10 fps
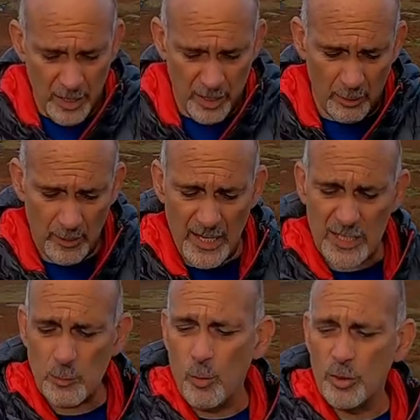You know,
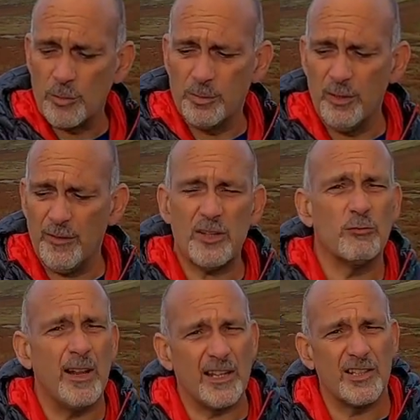it's waterproof,
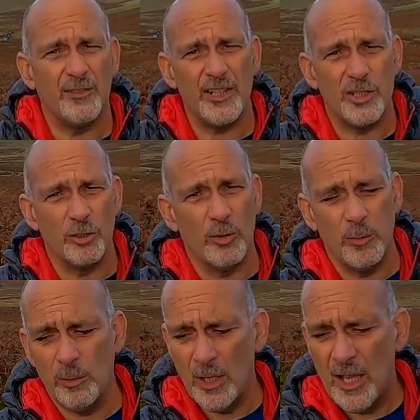it's relatively
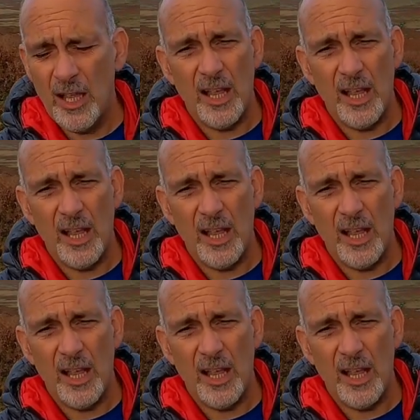durable.